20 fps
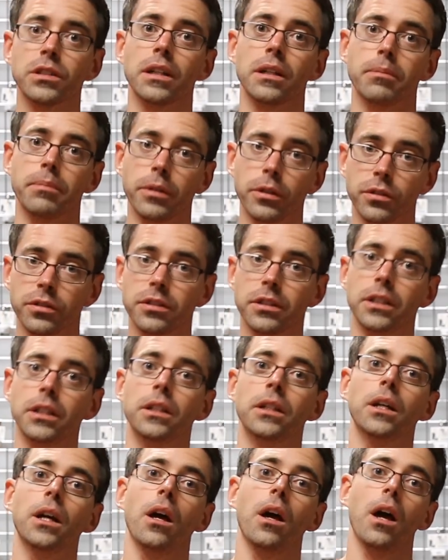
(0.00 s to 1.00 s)
like
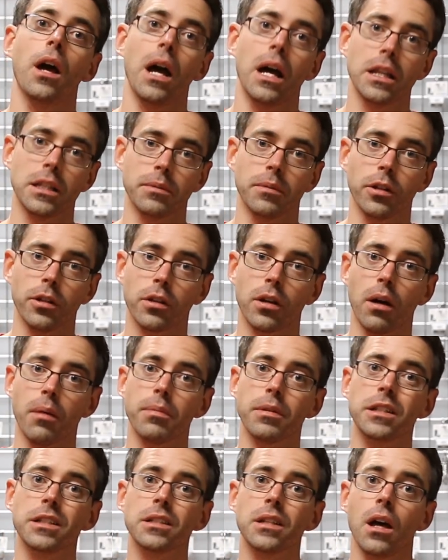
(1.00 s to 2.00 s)
Bilstein and some other
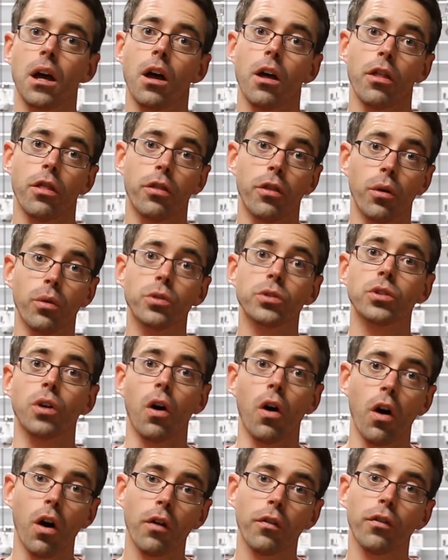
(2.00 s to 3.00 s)
companies. Those
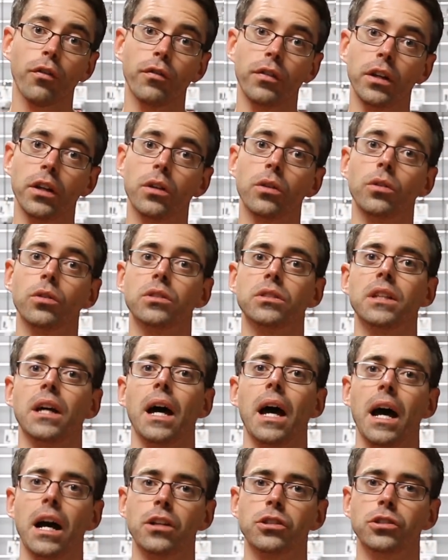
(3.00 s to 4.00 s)
are for vehicles
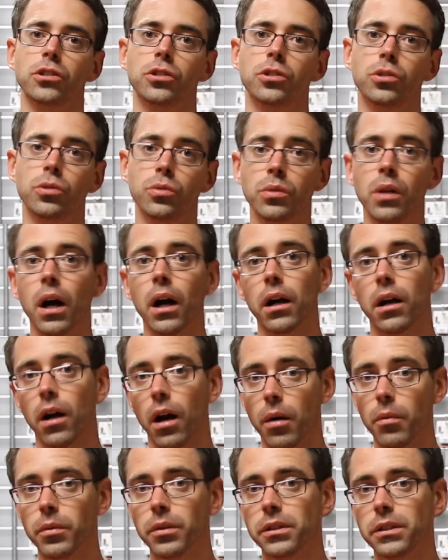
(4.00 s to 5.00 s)
that actually do not
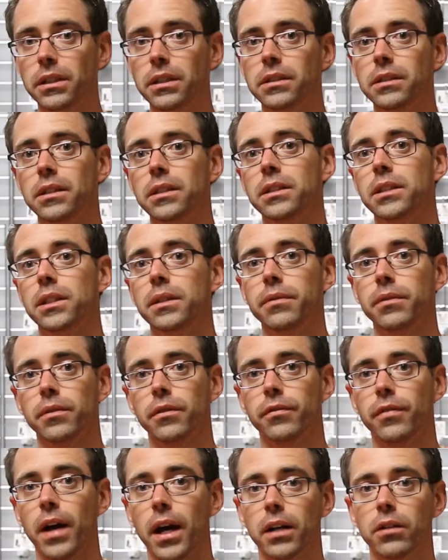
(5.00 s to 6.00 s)
come with DCC from
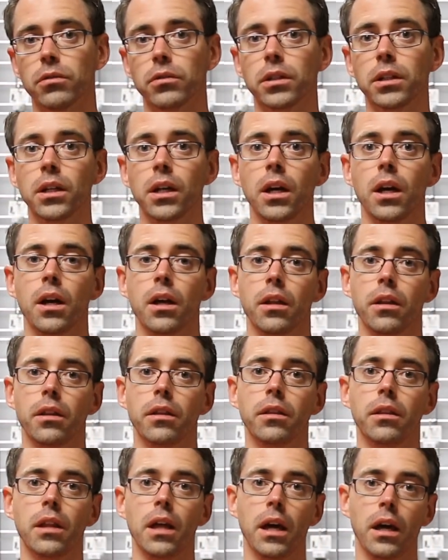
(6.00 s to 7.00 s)
the factory.
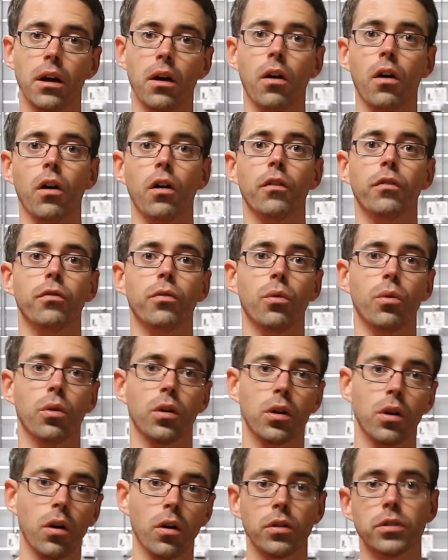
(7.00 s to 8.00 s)
They are for
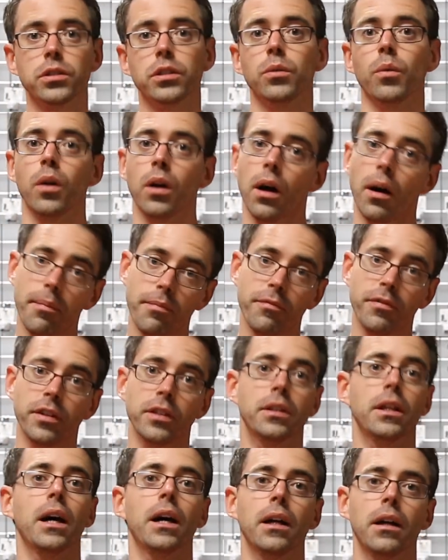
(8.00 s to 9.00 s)
cars that you want to
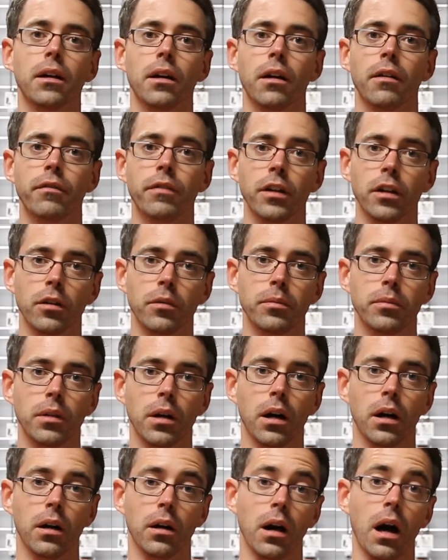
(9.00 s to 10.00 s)
upfit that
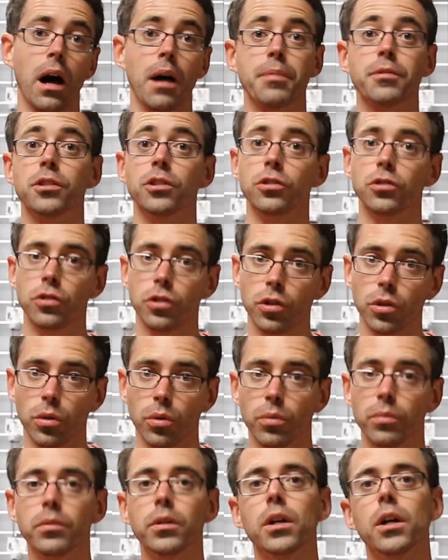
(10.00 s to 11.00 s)
option
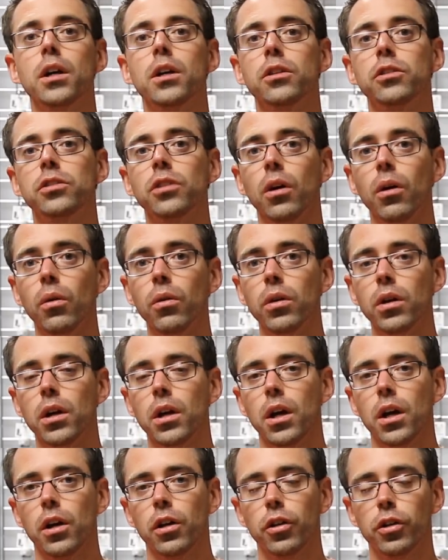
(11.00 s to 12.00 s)
to. So
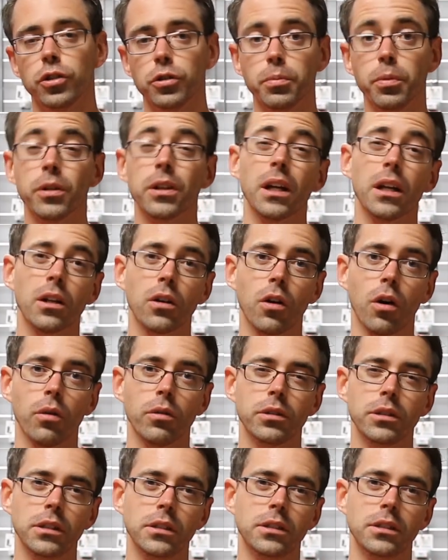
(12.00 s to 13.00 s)
could you put that in a car
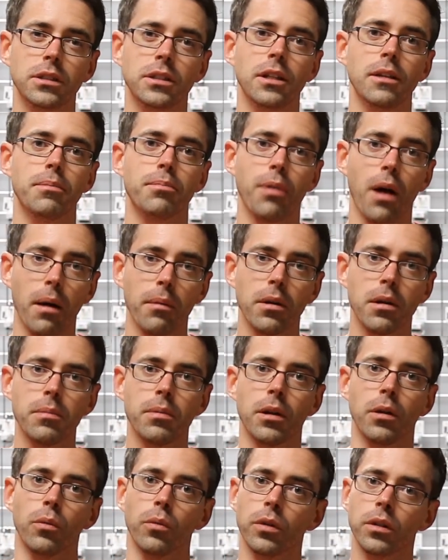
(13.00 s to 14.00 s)
with DCC? Probably,
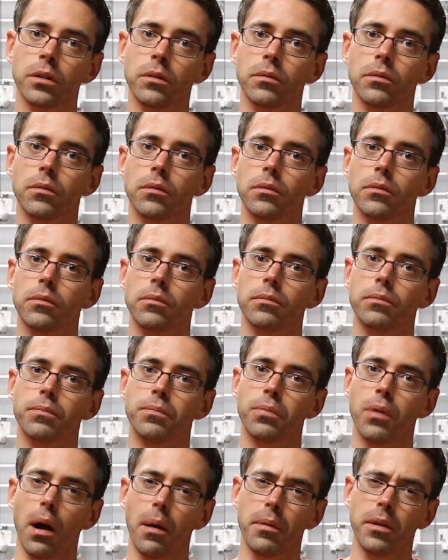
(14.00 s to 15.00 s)
but it wouldn't
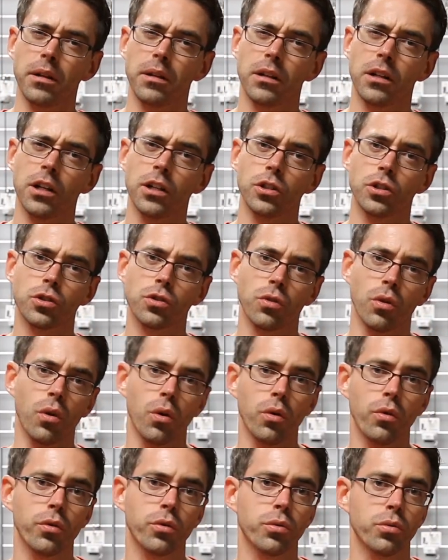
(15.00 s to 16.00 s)
probably
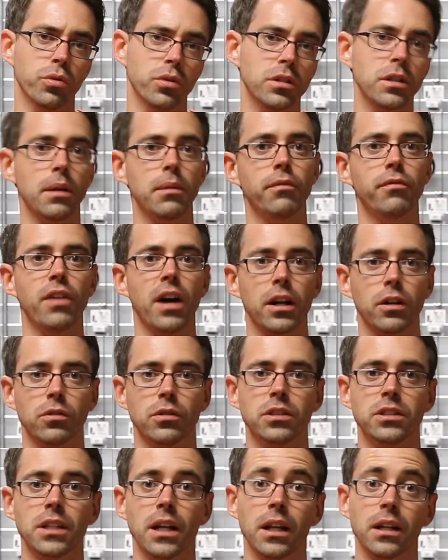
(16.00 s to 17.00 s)
control through the same
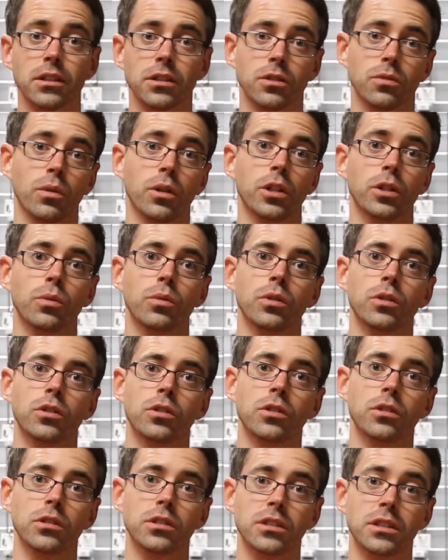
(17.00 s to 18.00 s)
factory settings as what you would
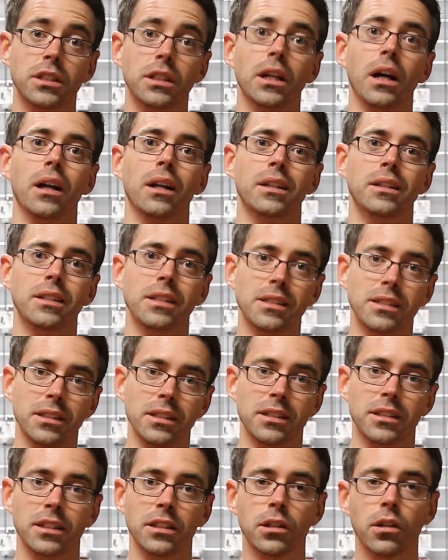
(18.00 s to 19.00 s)
see on a
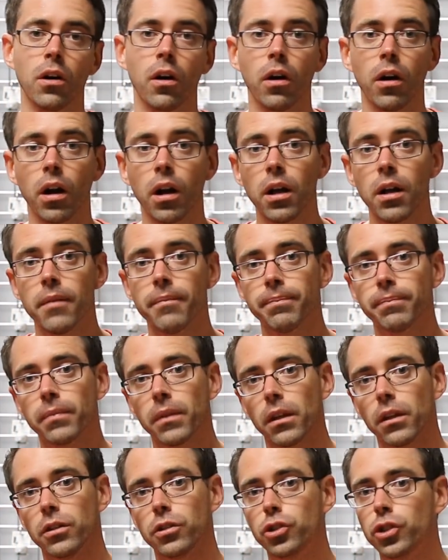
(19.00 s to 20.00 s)
DCC car.
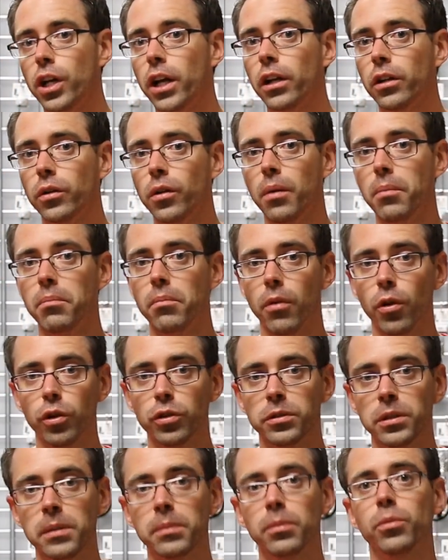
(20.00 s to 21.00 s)
Generally what
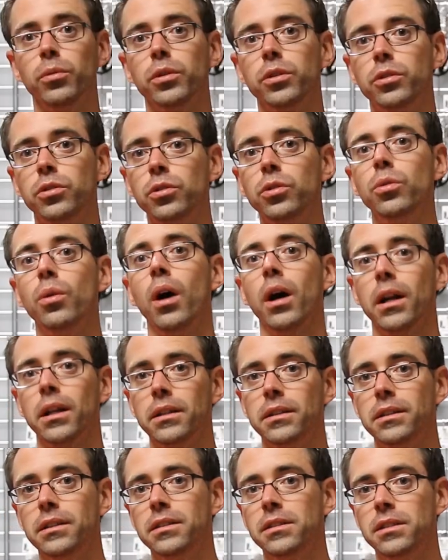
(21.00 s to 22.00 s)
most people would do on
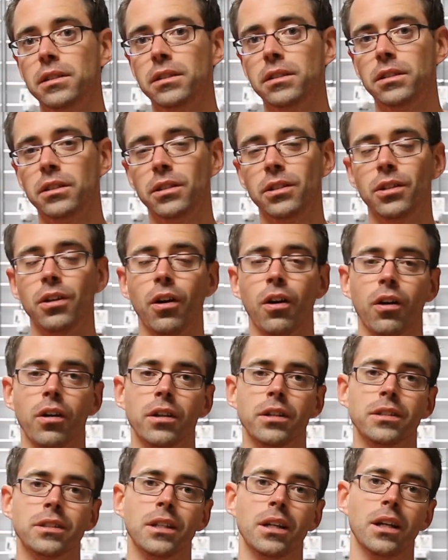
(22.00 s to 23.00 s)
a DCC car
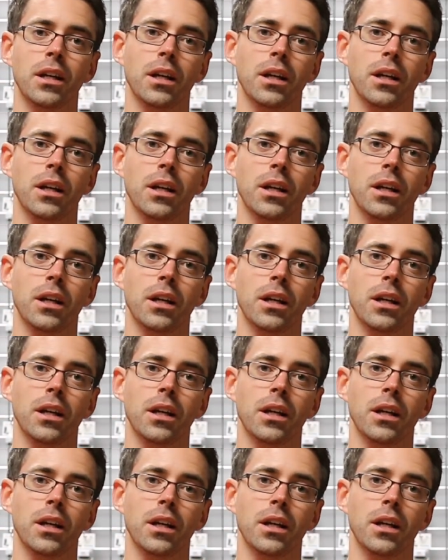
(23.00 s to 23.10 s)
is,